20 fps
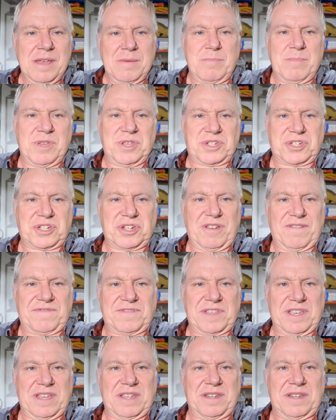
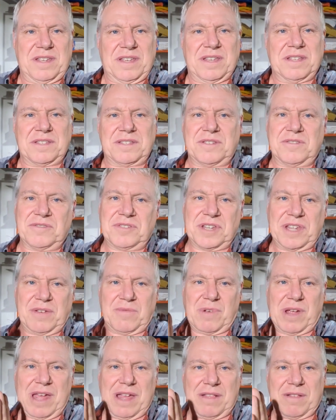misshifting is your
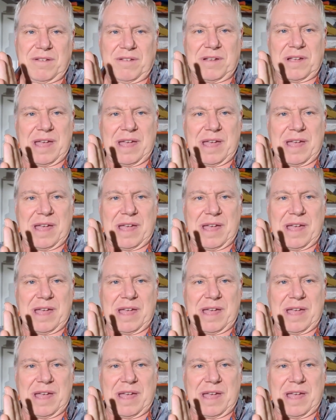derailleur